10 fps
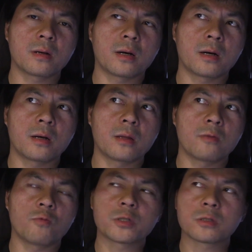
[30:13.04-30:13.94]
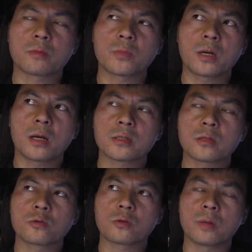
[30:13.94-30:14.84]
And was it something else? I
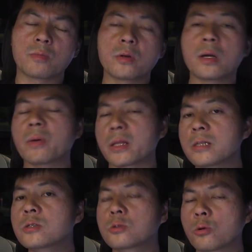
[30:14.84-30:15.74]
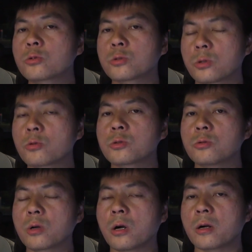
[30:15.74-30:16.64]
don't remember. Yeah, but at least those
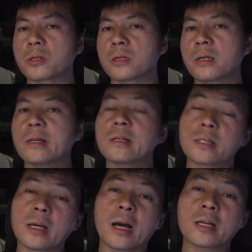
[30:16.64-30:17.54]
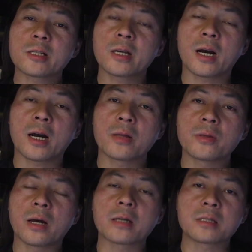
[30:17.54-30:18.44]
two cars, they actually
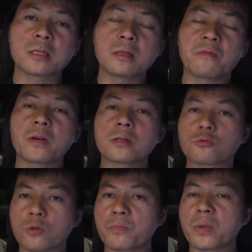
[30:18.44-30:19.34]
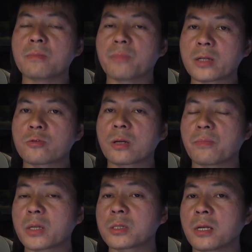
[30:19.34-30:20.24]
had a significant drop in battery
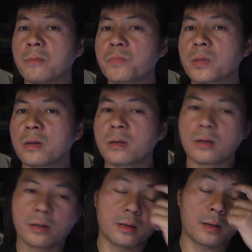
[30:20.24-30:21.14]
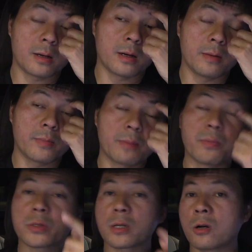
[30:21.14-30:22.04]
capacity,
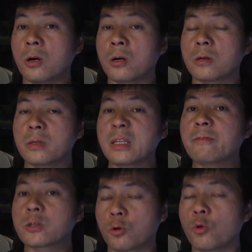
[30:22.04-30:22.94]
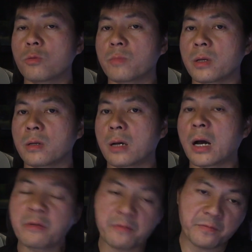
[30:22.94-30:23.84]
but the car never told me.
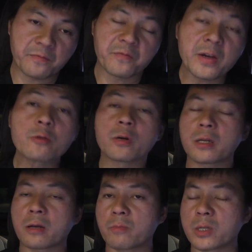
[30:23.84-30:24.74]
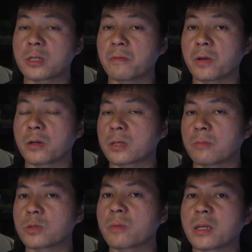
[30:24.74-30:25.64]
I figured it out myself because
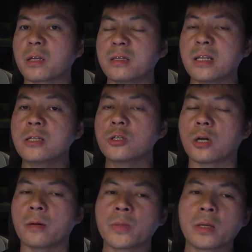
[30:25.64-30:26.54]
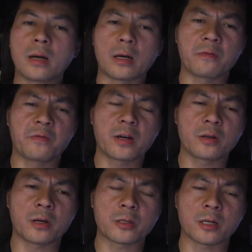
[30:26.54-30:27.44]
I'm some kind of ninja, and I
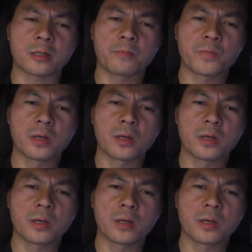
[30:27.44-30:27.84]
figured out that